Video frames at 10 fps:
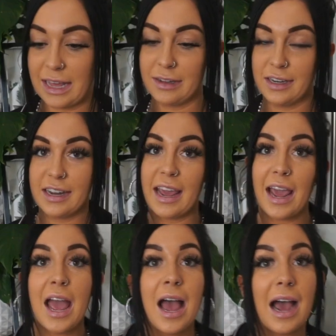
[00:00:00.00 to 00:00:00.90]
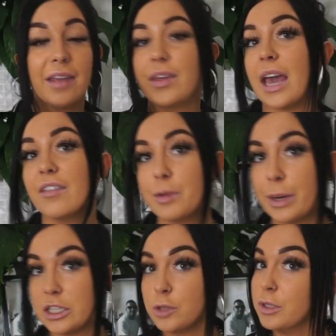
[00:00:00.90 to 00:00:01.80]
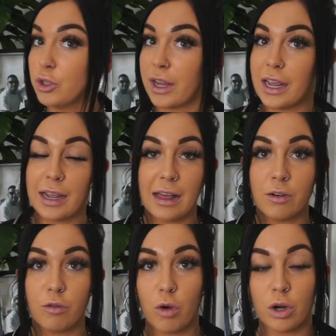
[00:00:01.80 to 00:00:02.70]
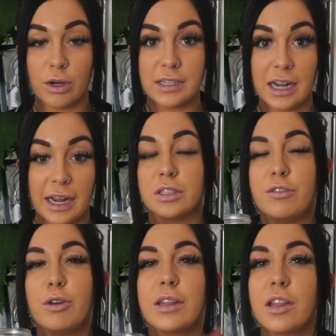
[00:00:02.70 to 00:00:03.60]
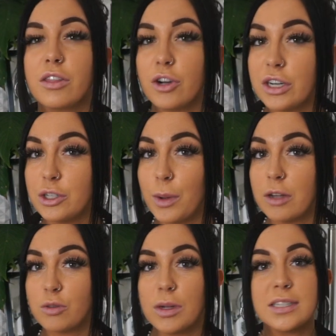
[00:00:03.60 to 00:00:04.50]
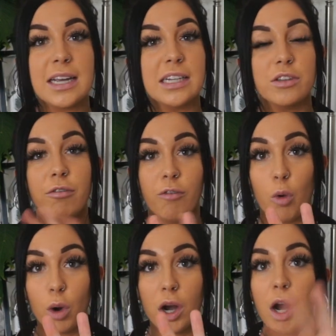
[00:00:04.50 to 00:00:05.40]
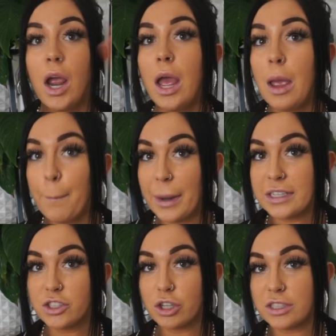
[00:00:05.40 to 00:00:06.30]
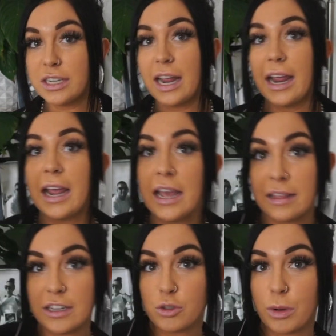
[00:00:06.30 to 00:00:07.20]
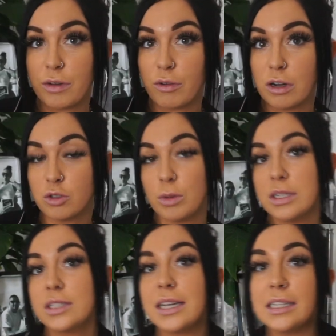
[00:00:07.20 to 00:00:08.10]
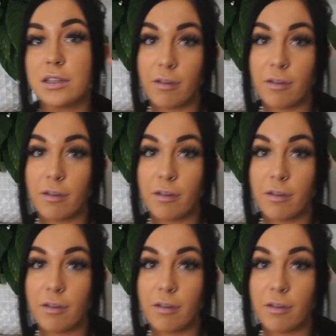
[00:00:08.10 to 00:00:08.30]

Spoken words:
gallon a day. I think everybody should be drinking a gallon of water a day. If you get the 32-ounce ones, it's 4 mason jars a day. These 24-ounce ones, it's